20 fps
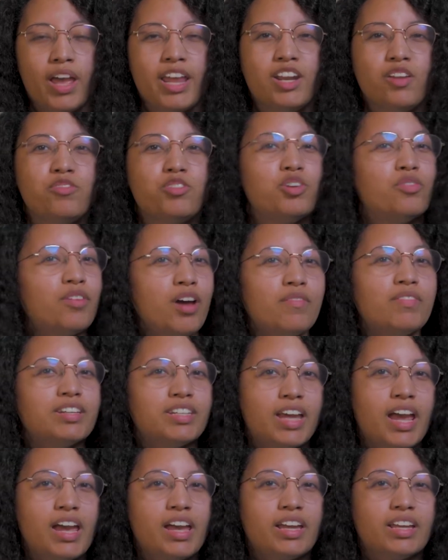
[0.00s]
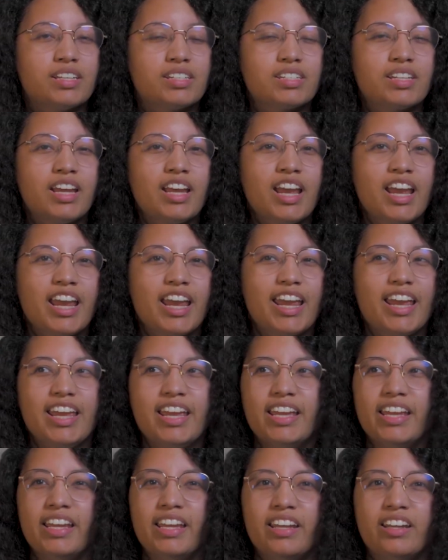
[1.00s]
And if you've ever danced
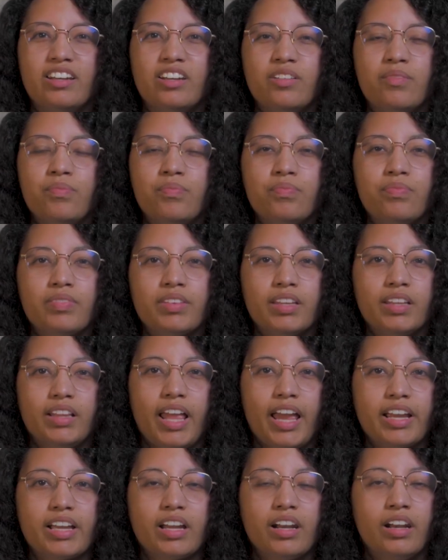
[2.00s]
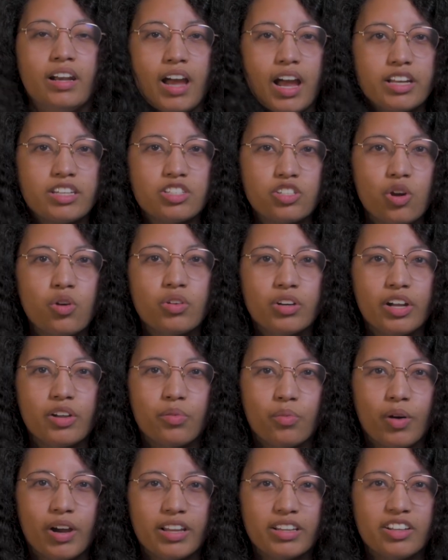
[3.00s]
in like not so
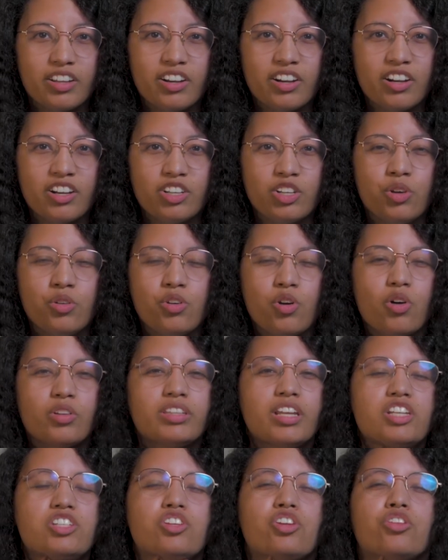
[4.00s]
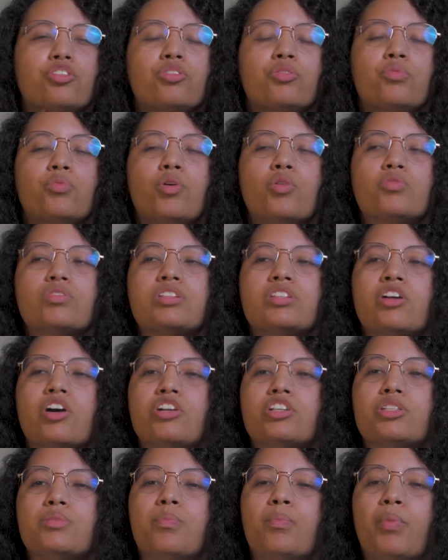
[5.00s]
good weather, you know that your throat
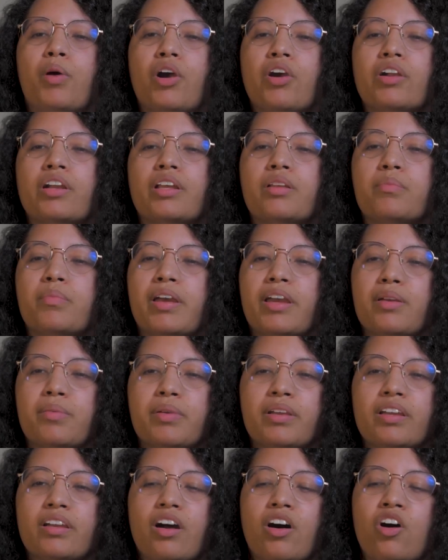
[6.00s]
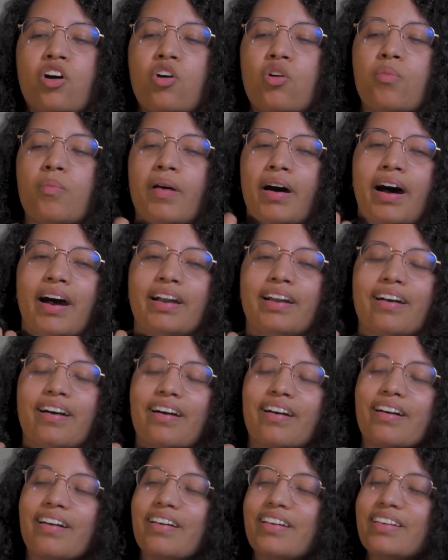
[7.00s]
starts burning, baby. Oh my
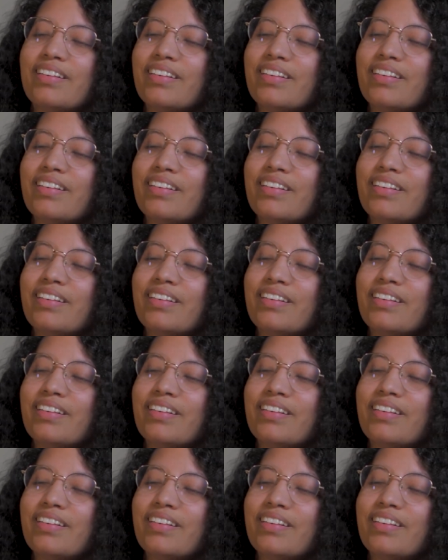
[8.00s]
God.